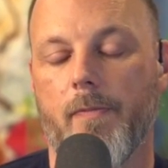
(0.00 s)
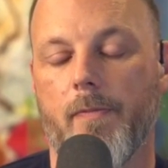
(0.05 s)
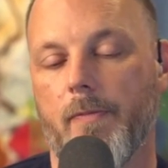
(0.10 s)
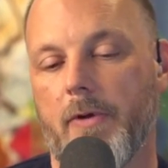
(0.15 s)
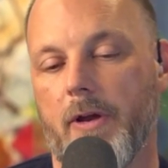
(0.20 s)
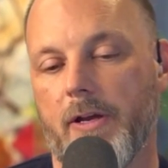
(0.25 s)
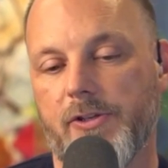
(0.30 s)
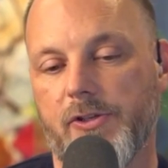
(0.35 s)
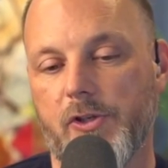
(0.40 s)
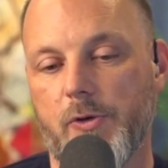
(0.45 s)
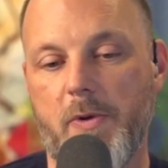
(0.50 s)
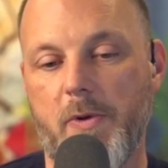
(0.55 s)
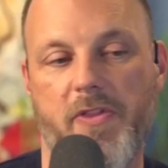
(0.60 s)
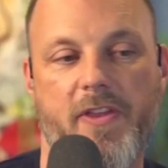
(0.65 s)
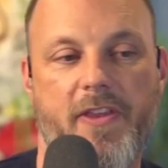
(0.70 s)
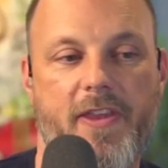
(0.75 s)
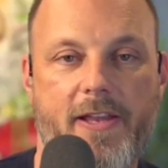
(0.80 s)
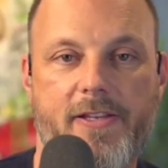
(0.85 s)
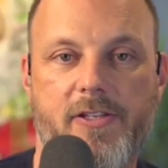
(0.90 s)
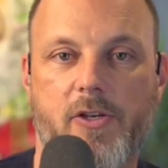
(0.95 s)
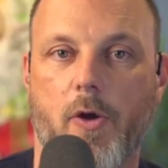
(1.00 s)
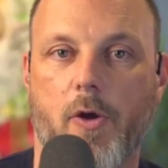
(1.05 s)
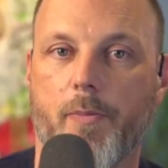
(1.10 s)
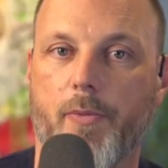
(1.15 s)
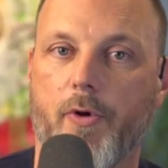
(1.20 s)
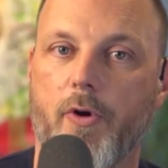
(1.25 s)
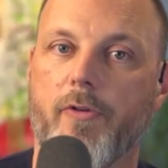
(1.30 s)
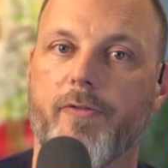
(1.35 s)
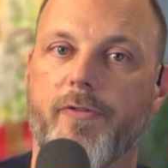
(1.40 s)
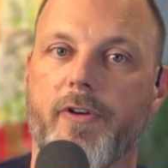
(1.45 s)
Assuming that that's all
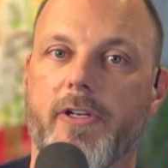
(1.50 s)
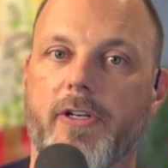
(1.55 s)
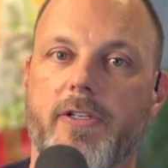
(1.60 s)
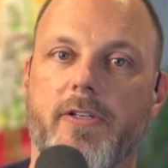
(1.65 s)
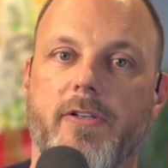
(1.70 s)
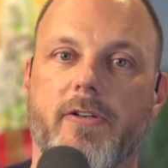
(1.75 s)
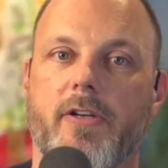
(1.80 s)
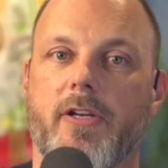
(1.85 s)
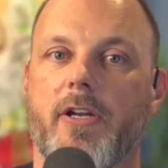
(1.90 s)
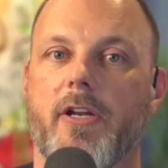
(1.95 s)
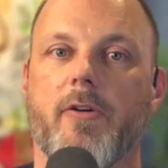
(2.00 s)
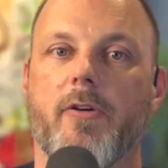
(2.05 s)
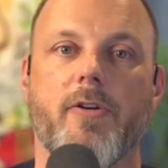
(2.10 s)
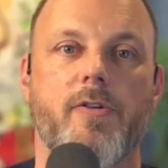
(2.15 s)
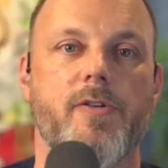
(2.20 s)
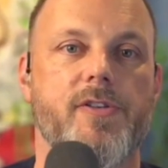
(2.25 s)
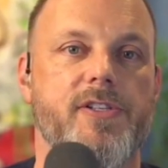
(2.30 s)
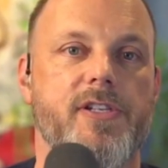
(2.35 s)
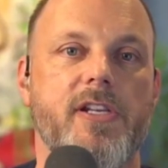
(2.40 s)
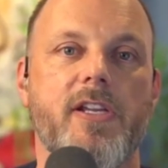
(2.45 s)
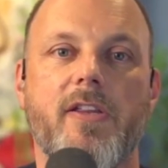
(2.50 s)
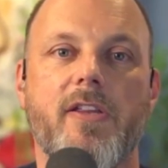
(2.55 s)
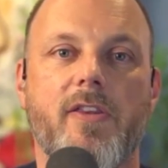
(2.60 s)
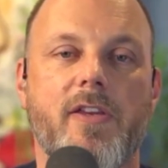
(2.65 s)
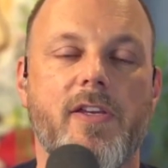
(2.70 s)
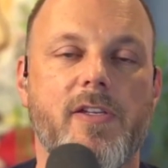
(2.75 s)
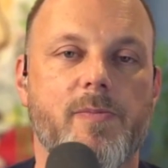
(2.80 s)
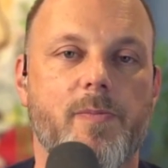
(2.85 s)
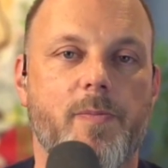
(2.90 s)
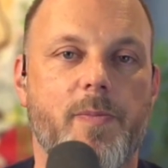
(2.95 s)
perfect, you see
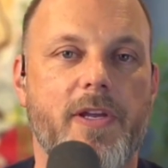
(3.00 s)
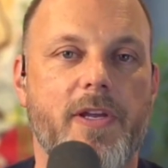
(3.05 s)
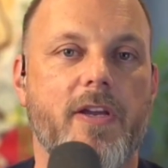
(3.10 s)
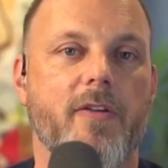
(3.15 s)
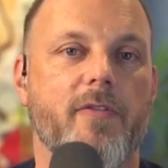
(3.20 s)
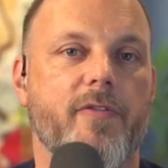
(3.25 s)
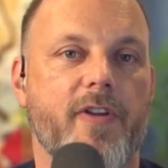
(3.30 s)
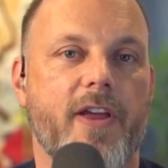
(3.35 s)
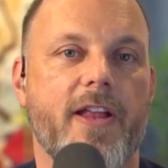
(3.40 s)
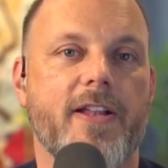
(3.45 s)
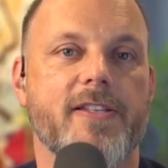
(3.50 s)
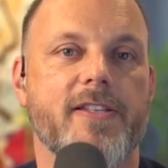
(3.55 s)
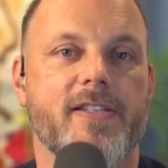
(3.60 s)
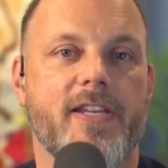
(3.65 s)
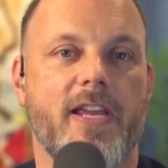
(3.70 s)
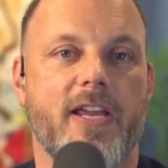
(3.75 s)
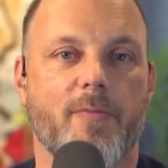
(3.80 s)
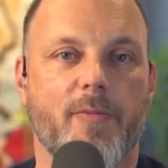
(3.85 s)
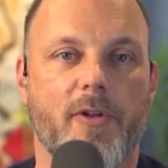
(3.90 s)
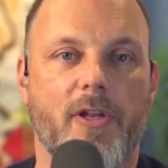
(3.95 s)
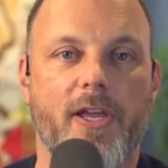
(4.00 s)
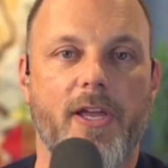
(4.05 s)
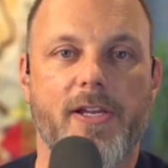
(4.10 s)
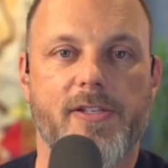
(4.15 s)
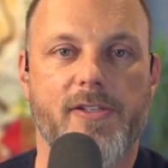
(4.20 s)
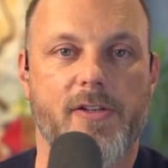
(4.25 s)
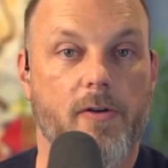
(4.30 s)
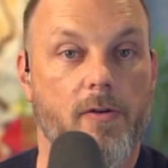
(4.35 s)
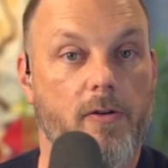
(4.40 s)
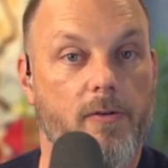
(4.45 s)
these big events take
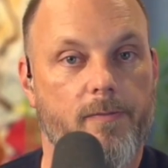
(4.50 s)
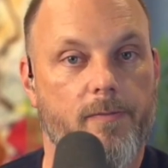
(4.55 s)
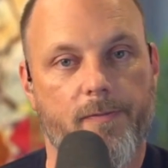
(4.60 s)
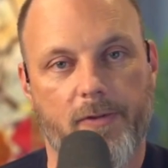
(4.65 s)
place that are